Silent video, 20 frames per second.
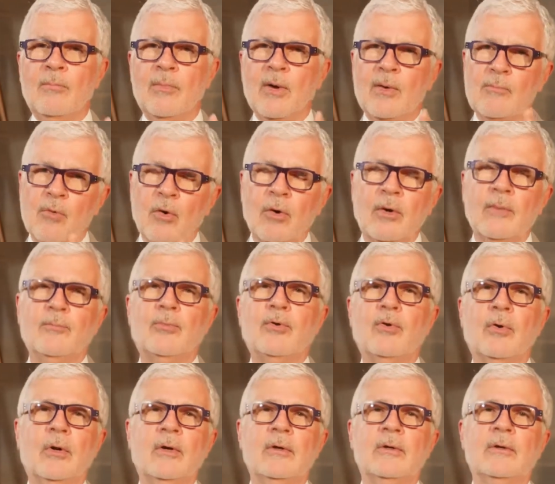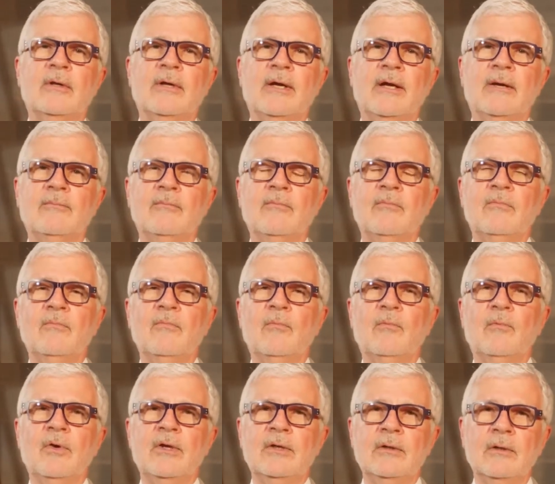But more importantly,
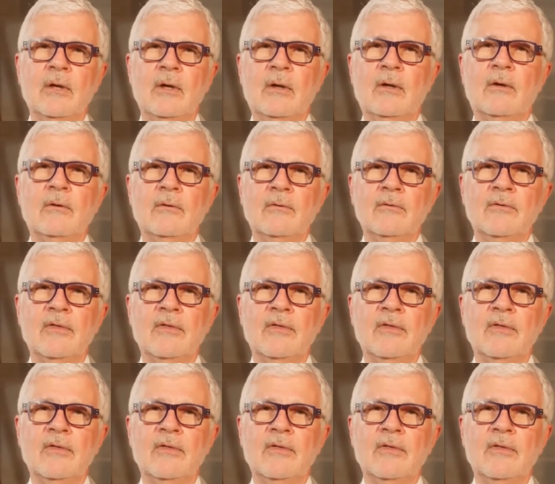we know